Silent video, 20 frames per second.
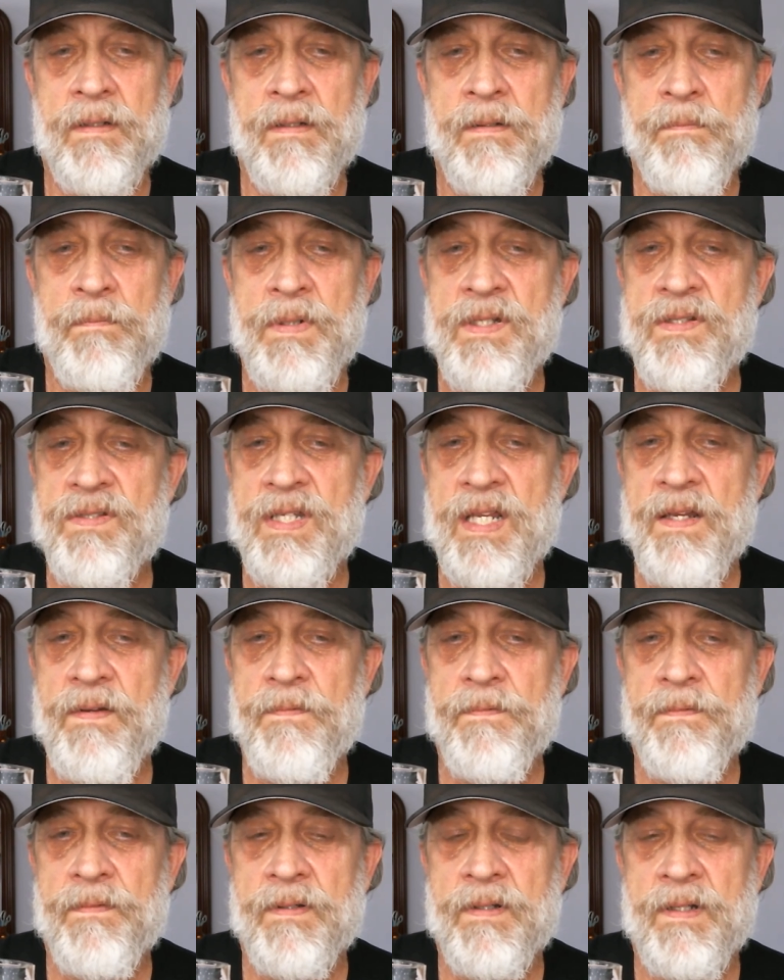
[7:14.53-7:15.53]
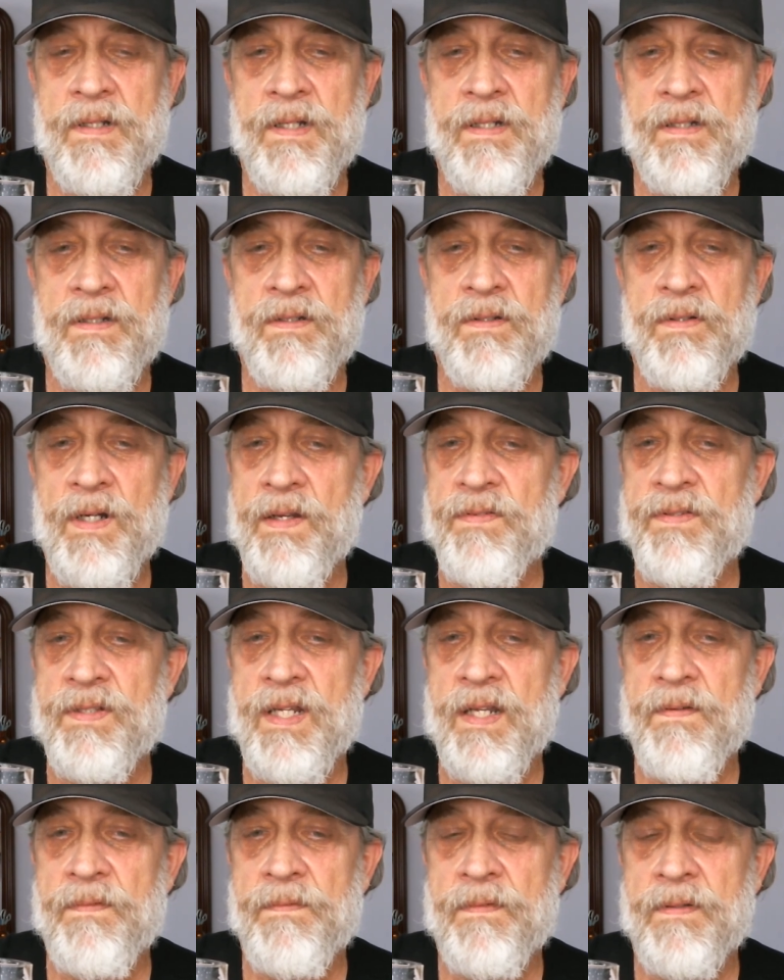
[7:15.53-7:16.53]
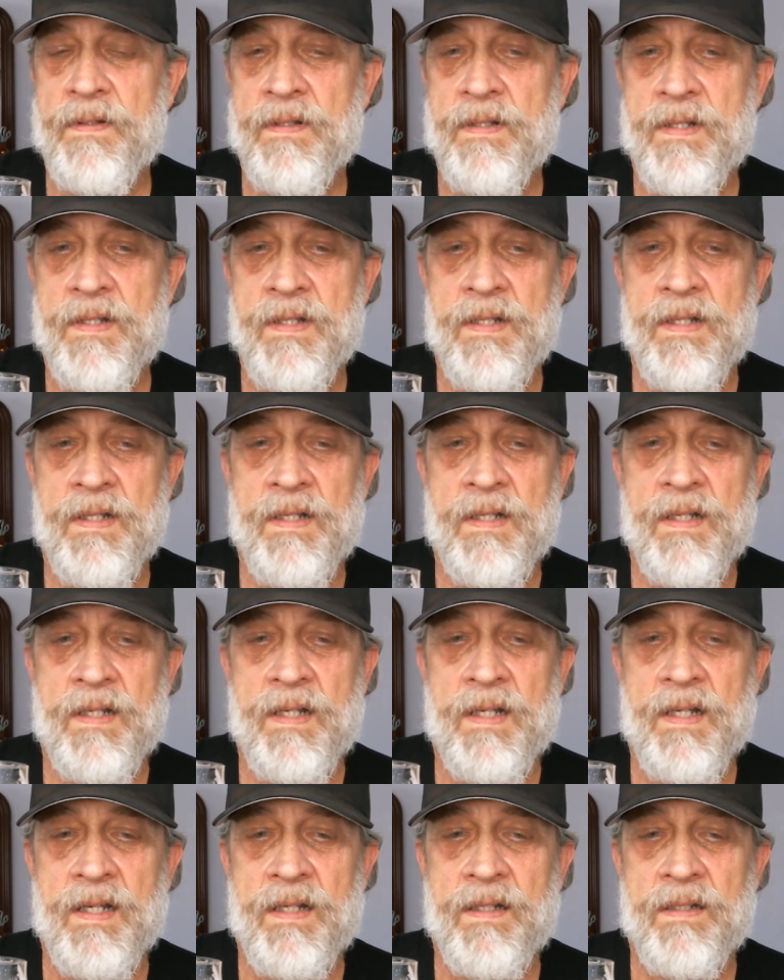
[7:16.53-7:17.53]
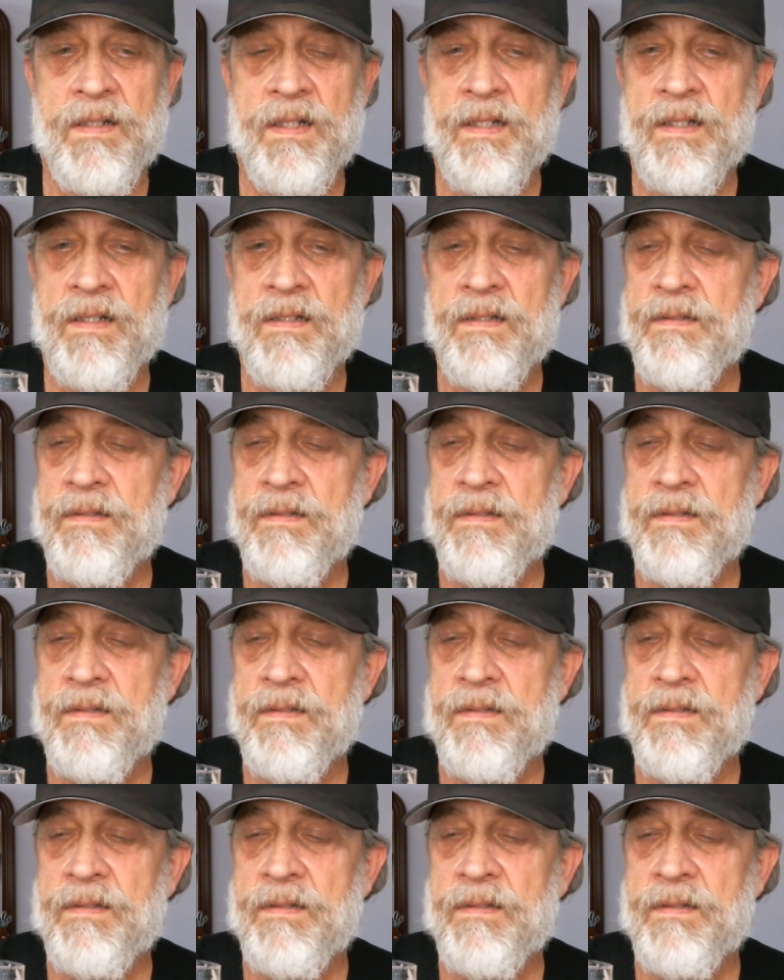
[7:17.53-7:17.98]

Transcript: Be safe and drive safe, and uh,